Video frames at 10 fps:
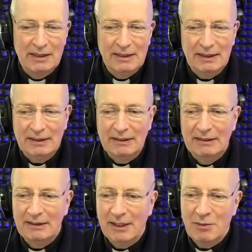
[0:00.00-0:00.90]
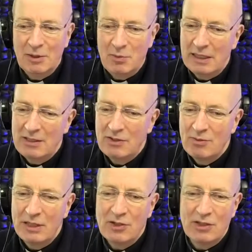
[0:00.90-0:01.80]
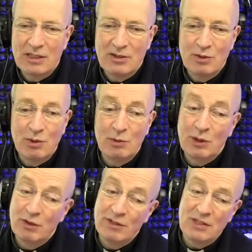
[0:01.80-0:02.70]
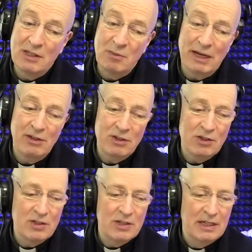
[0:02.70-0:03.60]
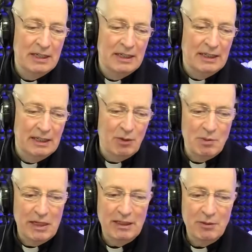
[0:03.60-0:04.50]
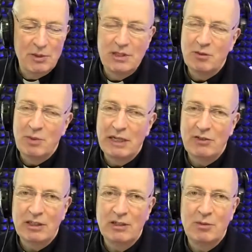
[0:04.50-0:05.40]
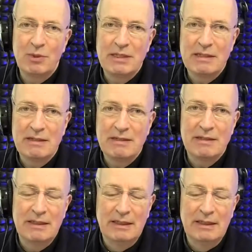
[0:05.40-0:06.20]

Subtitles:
And I'm at pains to mention that too when we go visiting parishes. We'll be heading up to Downpatrick now, please God,